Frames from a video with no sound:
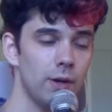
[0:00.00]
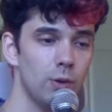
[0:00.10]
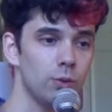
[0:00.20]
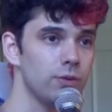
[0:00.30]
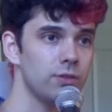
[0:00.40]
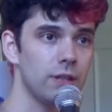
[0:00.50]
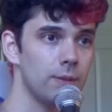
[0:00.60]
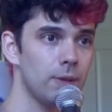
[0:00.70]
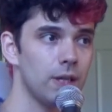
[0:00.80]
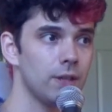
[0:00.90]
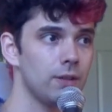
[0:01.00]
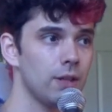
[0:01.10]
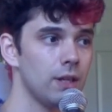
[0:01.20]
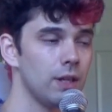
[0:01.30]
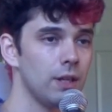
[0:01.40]
old cinema,
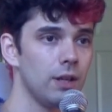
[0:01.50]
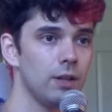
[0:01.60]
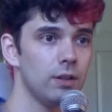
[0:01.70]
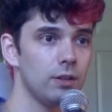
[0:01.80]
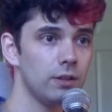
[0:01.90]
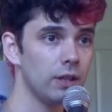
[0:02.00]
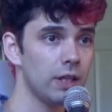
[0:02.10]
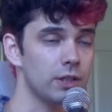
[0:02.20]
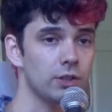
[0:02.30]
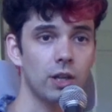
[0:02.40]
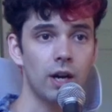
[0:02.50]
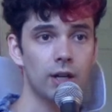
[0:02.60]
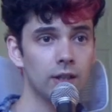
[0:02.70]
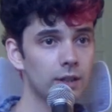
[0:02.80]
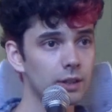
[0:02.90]

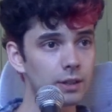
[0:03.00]
Hitchcock,